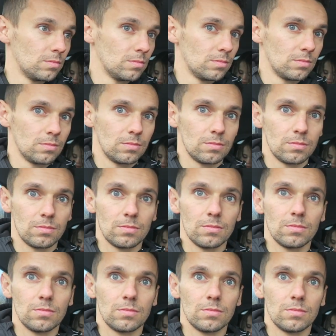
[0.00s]

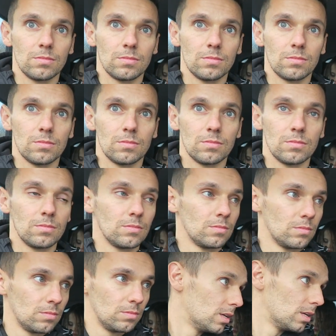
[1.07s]

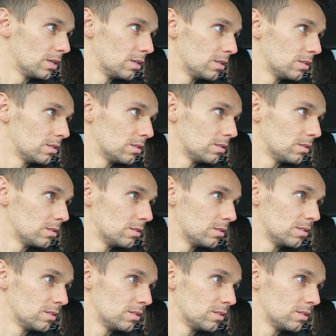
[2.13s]
(silent)